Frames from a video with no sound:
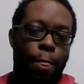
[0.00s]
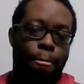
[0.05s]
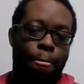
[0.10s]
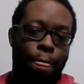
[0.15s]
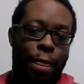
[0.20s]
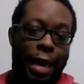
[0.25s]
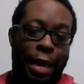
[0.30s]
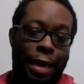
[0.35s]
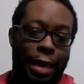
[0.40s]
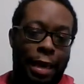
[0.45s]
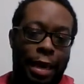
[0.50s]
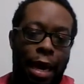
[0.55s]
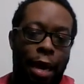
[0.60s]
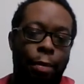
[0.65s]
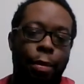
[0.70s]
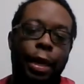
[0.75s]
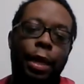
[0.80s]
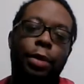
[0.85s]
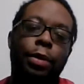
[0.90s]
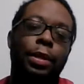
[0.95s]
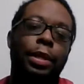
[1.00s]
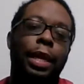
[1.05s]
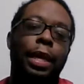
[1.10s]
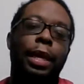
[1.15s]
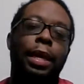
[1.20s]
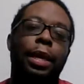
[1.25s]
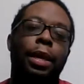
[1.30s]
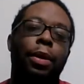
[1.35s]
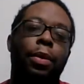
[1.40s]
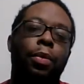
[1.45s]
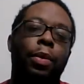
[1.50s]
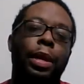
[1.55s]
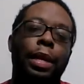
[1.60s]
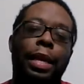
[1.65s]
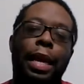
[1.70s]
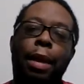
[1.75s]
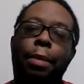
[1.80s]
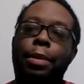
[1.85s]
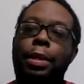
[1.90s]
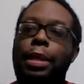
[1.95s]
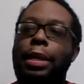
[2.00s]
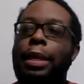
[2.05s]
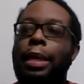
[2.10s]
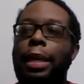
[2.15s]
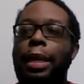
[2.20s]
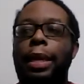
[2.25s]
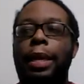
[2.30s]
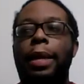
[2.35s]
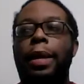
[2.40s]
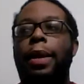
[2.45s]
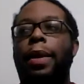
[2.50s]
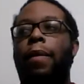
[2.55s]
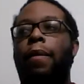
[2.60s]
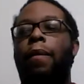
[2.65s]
Like the commentator was saying, when he came to the league,